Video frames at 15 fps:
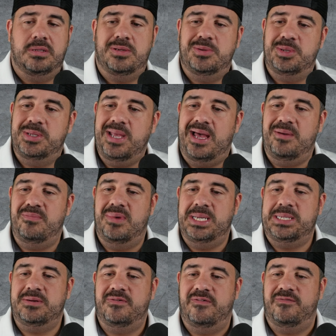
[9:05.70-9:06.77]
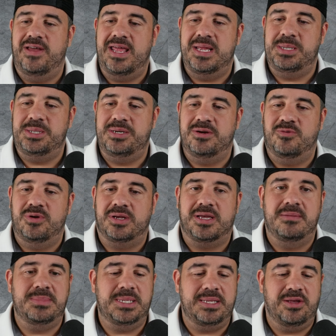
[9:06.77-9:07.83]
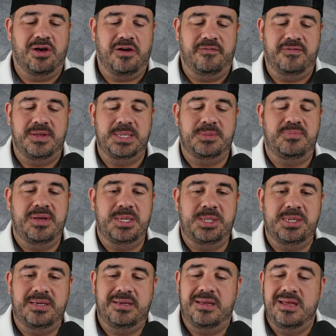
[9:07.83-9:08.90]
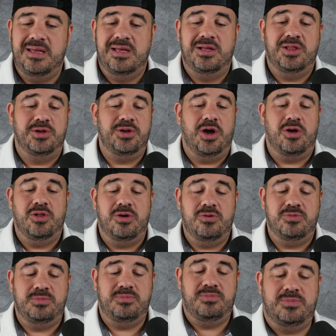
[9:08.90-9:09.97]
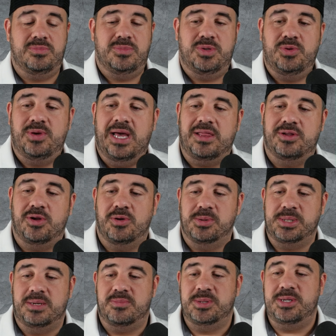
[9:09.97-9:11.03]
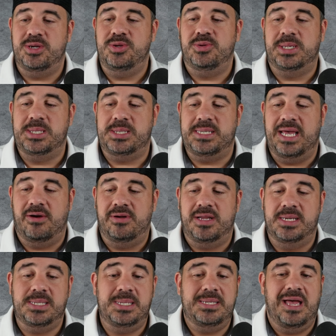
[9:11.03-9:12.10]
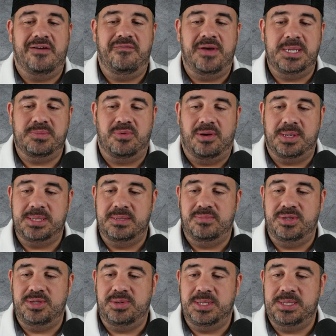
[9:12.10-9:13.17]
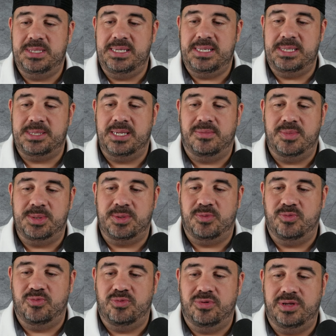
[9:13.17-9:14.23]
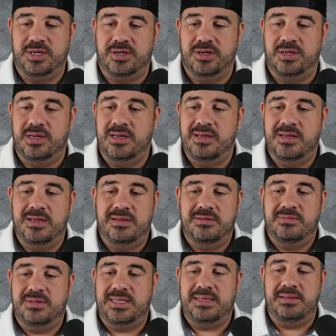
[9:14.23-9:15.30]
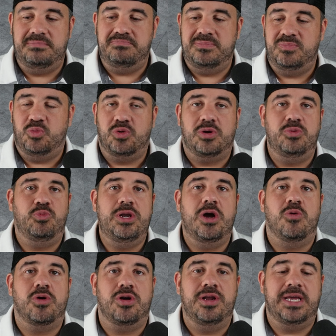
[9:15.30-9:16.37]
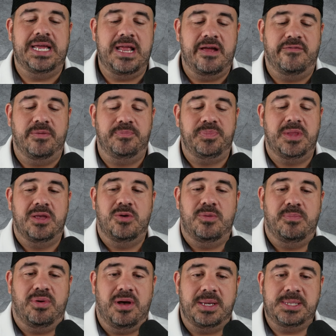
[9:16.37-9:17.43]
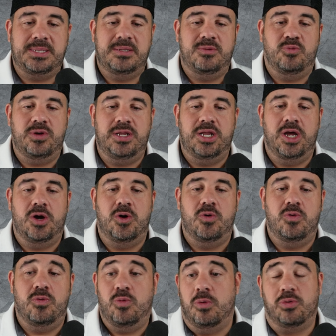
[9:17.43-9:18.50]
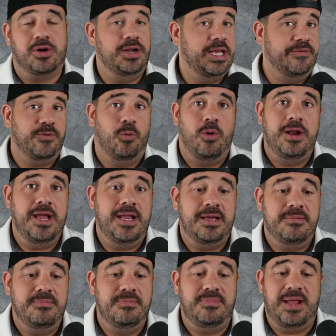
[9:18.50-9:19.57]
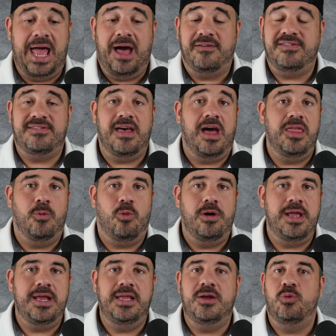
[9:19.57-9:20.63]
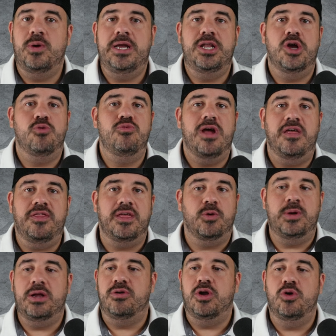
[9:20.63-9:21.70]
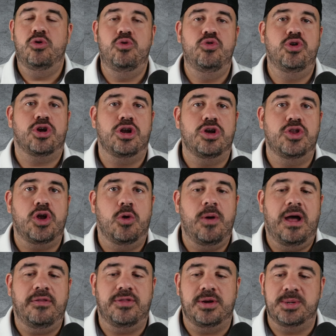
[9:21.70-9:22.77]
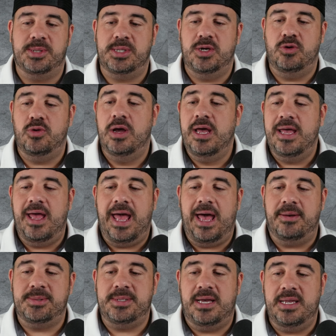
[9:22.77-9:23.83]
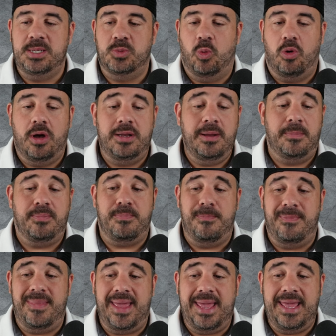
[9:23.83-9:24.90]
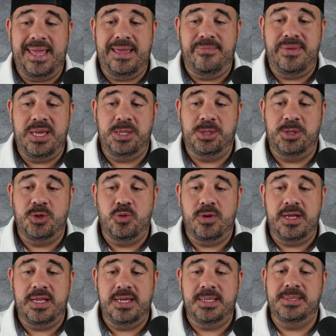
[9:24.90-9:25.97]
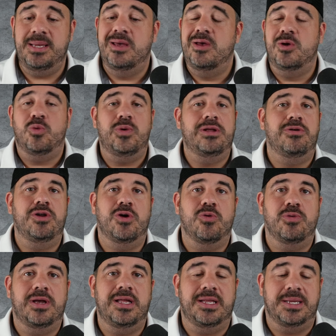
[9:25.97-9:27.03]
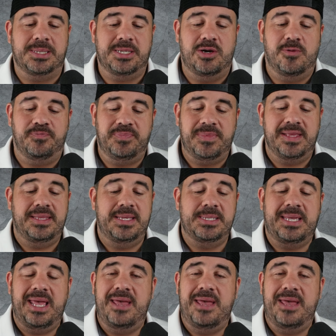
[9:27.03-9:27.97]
not much of an advantage here when it comes to the offense. Pitching, Lodolo, you got Lodolo's numbers here. You can see how he does. He's not faced Boston, but you can see these numbers are really good. We know what we're going to get out of him. Boston, we know what we're going to get for one inning. But outside of one inning, we know nothing. We don't know who they're going to throw out there. So outside these one, maybe two innings, we don't know what we're getting. So this game